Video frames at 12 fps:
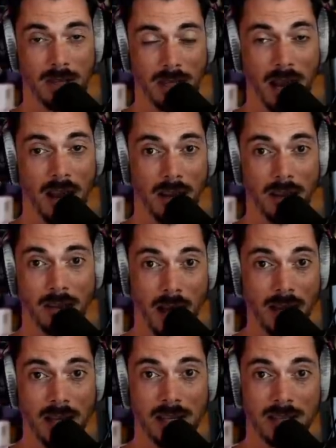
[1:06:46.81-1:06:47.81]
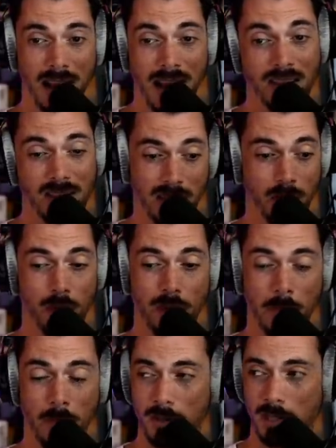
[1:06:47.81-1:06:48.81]
And yeah, that is actually
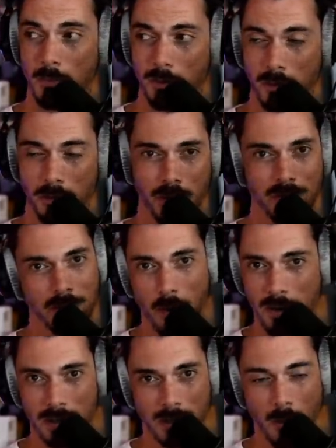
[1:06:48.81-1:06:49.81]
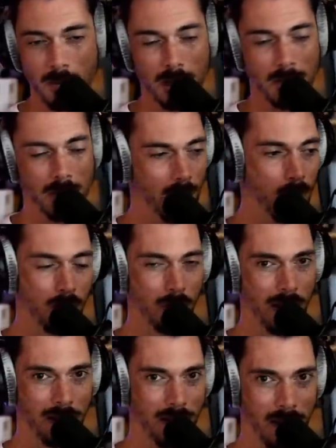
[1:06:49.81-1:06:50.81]
already possible. If you go Insomnium and you walk
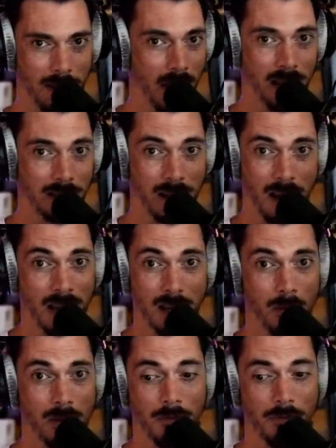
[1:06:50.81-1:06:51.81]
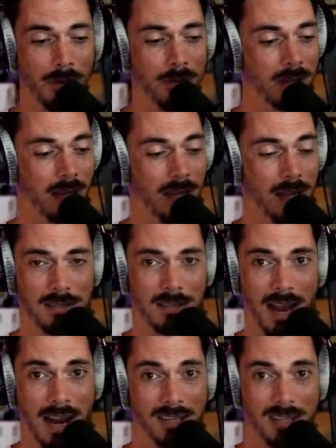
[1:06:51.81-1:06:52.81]
around there, that's kind of what it feels like. It is
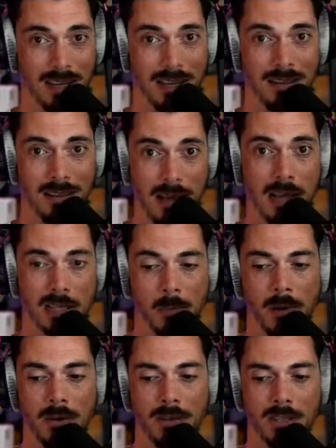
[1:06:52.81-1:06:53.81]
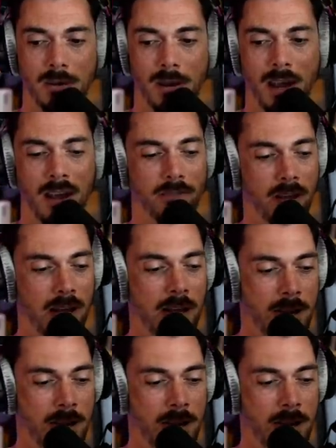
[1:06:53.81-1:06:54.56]
actually the experience you have.